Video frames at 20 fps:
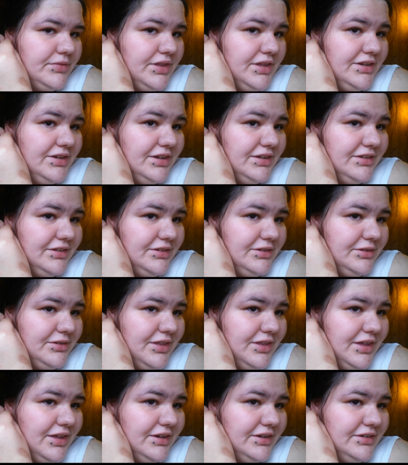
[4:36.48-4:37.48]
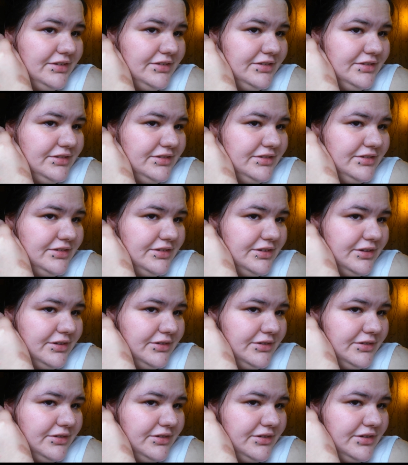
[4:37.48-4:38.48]
it doesn't do that.
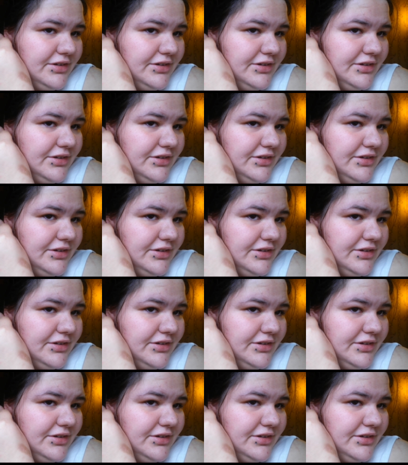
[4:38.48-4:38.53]
So